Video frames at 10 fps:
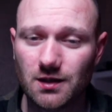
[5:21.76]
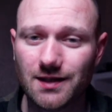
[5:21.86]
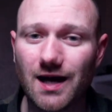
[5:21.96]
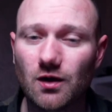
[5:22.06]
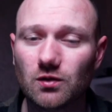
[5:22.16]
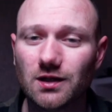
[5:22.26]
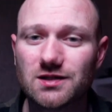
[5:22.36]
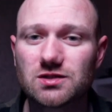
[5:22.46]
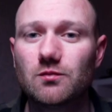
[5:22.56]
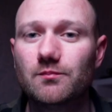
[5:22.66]
Now,
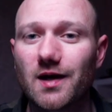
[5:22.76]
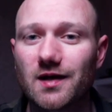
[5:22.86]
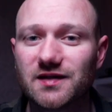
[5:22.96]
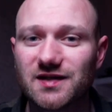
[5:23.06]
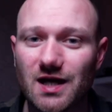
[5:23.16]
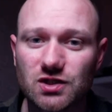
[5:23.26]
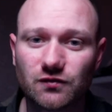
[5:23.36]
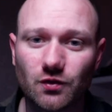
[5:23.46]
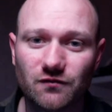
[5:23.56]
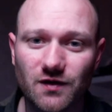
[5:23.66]
let's compare cash
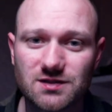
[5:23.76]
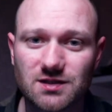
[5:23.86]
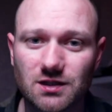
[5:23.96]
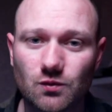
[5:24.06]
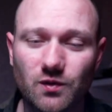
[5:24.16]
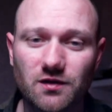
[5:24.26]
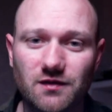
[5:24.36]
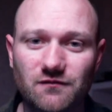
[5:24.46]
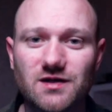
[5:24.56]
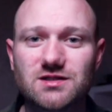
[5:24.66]
flow investing with
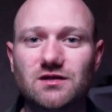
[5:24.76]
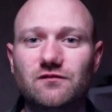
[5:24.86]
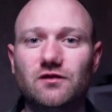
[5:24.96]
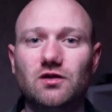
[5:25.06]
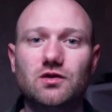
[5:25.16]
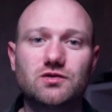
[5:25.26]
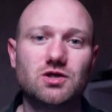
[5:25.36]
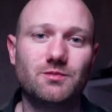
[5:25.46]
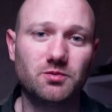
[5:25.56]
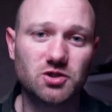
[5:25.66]
investing for
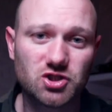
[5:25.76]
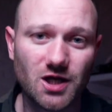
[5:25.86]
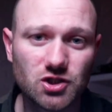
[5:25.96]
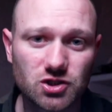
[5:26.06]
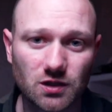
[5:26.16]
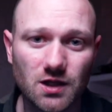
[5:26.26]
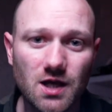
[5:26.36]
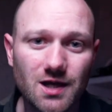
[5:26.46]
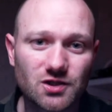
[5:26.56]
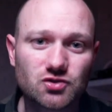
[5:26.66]
long-term appreciation,
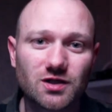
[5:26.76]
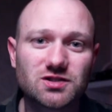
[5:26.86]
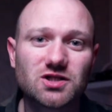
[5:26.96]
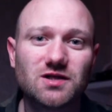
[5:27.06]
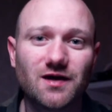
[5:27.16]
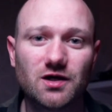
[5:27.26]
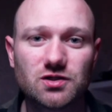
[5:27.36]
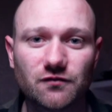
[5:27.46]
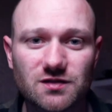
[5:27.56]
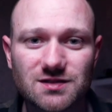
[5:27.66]
a strategy that is
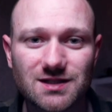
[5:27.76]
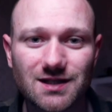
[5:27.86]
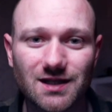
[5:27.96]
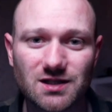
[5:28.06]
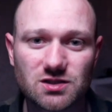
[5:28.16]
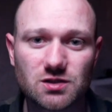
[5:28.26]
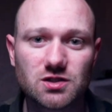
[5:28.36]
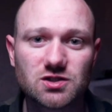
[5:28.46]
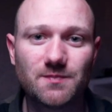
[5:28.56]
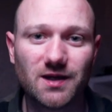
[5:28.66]
often seen as
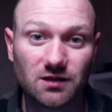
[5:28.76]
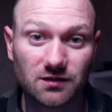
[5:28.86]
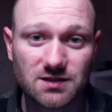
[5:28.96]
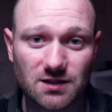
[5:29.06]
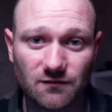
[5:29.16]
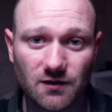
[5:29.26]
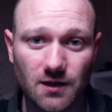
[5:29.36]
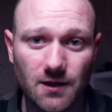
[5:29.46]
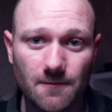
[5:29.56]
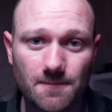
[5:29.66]
speculative.
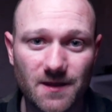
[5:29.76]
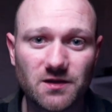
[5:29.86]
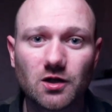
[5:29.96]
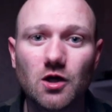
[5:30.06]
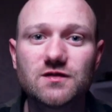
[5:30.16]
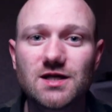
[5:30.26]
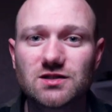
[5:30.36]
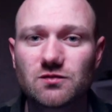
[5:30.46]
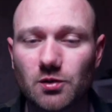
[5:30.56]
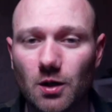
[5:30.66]
In the
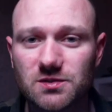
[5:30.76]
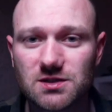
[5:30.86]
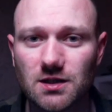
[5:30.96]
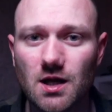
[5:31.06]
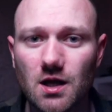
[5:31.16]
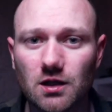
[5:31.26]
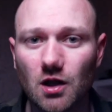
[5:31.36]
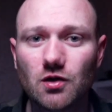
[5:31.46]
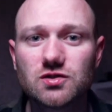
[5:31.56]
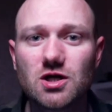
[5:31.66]
context of property,
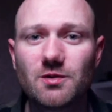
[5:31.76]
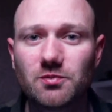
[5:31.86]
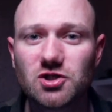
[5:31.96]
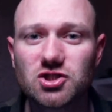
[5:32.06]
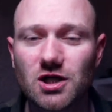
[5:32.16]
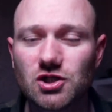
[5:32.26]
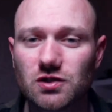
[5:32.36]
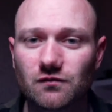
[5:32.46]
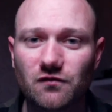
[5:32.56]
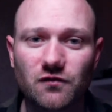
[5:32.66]
long-term
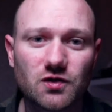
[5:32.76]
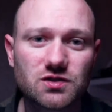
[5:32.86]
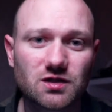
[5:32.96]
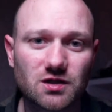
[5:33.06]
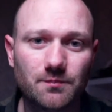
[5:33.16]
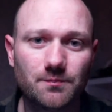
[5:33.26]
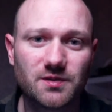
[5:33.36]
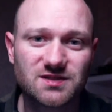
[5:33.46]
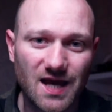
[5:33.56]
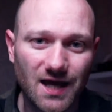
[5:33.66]
appreciation refers to the
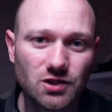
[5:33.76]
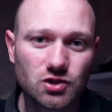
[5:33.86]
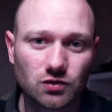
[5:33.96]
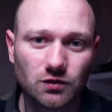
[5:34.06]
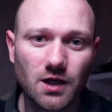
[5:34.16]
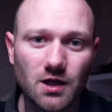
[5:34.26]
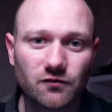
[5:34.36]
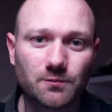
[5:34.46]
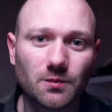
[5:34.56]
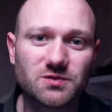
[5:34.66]
potential
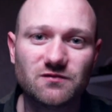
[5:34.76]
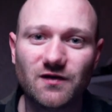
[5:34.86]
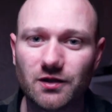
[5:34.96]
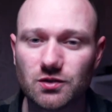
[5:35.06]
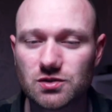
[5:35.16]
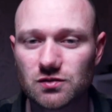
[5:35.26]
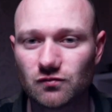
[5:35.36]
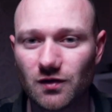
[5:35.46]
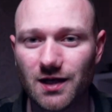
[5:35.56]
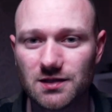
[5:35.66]
for property values to
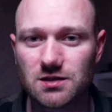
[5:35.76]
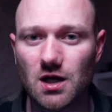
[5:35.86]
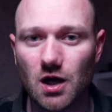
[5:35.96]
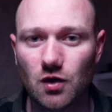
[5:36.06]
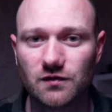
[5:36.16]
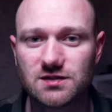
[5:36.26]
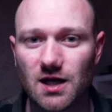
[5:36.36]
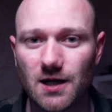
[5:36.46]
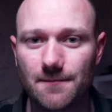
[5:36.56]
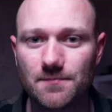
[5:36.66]
rise over
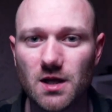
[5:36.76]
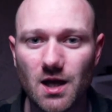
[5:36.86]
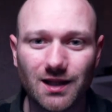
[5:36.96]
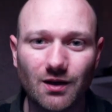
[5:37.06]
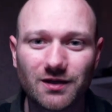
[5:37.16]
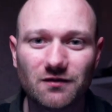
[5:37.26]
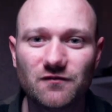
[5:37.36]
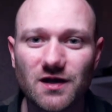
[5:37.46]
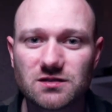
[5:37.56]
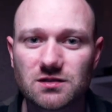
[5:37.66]
time, allowing
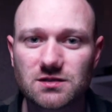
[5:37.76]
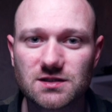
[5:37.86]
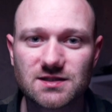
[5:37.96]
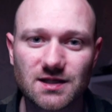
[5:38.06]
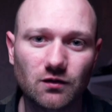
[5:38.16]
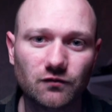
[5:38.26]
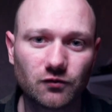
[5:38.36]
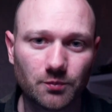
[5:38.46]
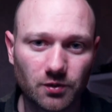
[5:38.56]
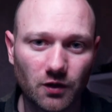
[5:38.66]
investors to sell
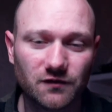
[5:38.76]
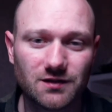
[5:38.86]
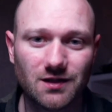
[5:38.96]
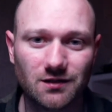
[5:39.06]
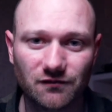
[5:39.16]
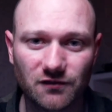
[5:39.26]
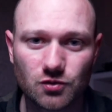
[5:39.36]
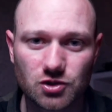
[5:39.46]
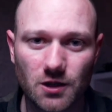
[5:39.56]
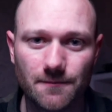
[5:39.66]
for a profit in the
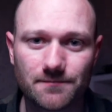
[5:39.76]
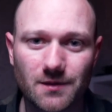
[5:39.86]
future.